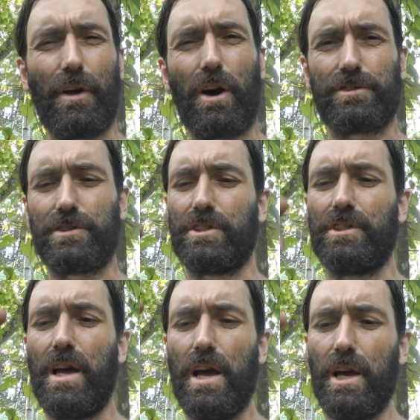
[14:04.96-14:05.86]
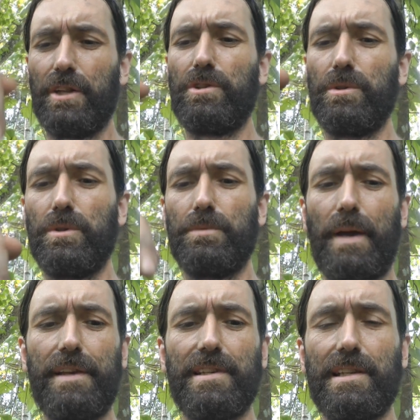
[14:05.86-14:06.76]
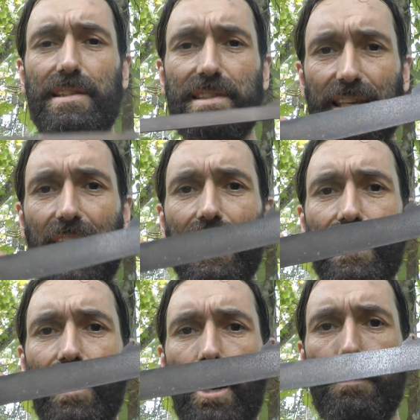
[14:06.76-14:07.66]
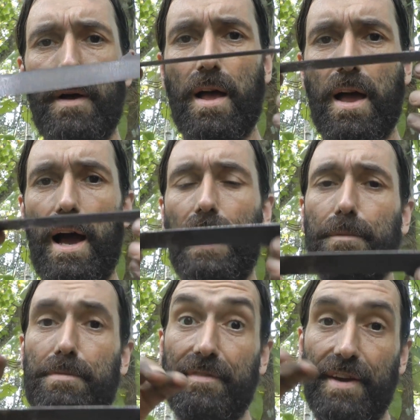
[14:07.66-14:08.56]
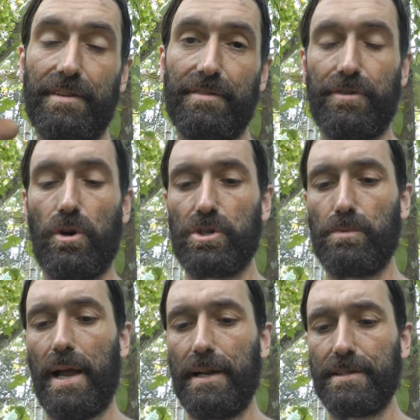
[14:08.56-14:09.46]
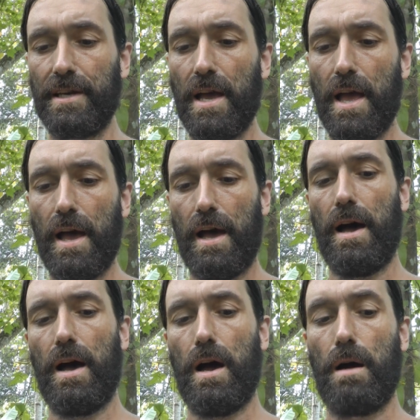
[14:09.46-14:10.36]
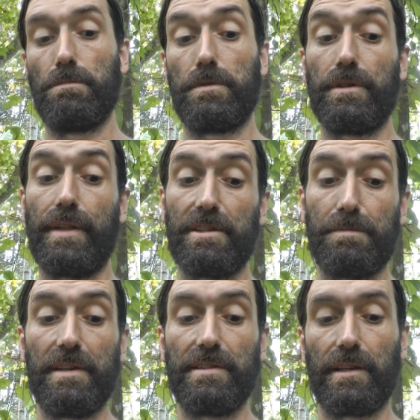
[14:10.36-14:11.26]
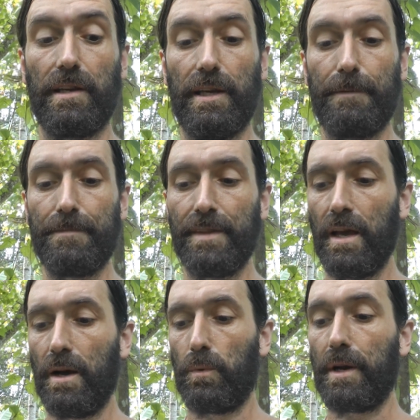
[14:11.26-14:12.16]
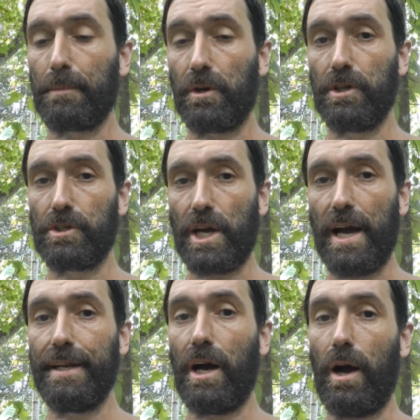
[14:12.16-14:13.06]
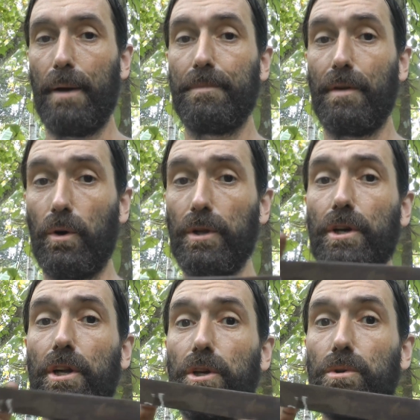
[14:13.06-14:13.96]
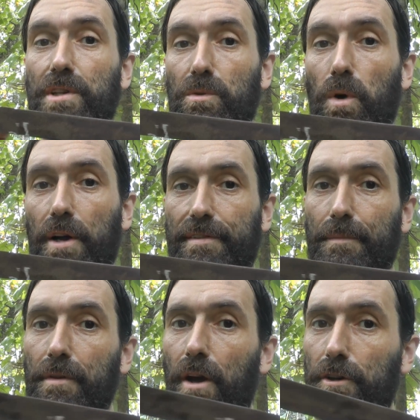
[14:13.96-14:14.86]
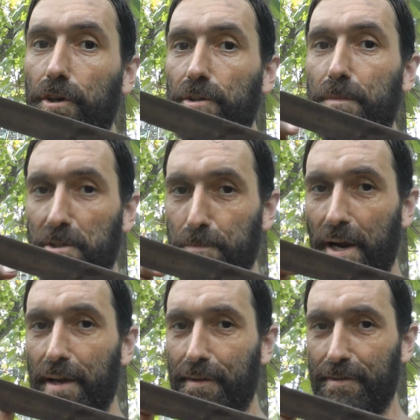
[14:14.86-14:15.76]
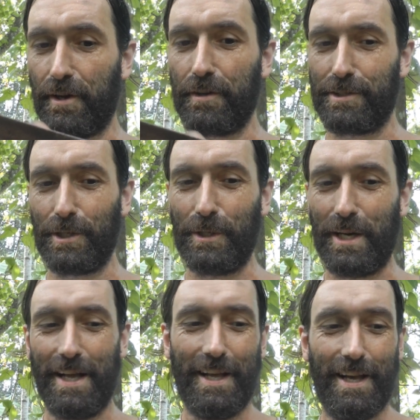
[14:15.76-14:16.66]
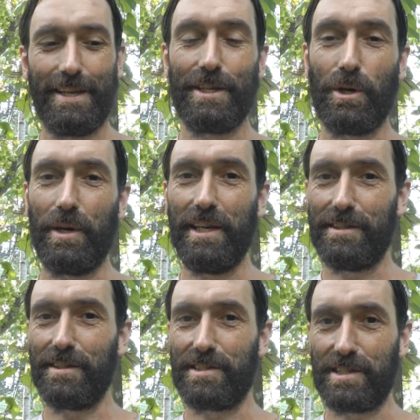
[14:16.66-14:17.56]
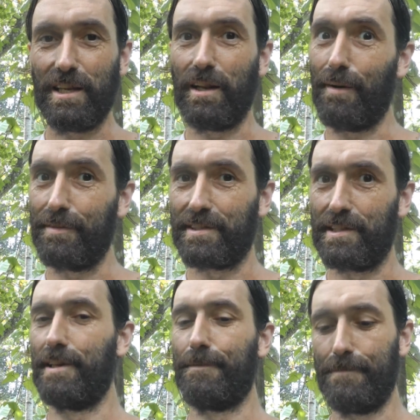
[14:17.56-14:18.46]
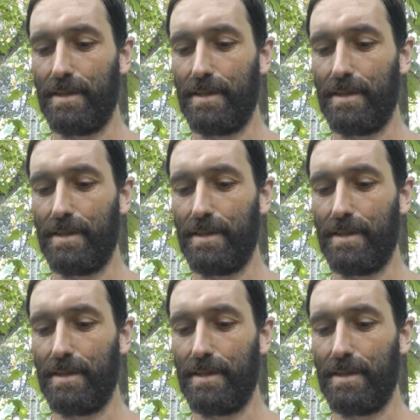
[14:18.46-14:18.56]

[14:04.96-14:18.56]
the oxygen to basically scale it up and prevent a forge weld. So that's basically what I'm going to try. Now I'm only going to use it once. I'm not going to be spraying this onto, you know, heated steel, obviously.